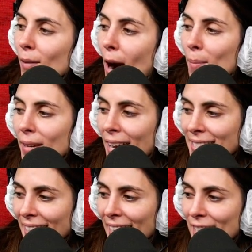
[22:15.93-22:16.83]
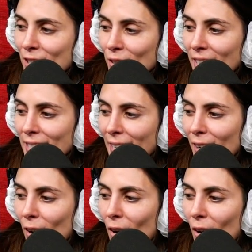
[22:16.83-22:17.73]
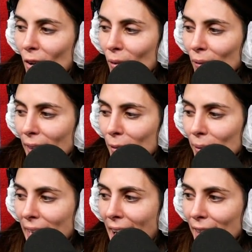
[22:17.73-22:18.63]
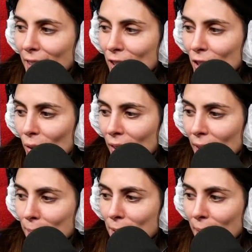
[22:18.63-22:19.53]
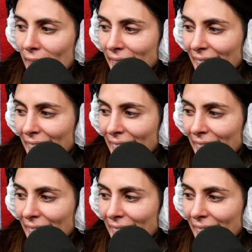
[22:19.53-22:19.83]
at Rob and I's like history. It's like all like reality show clips mainly.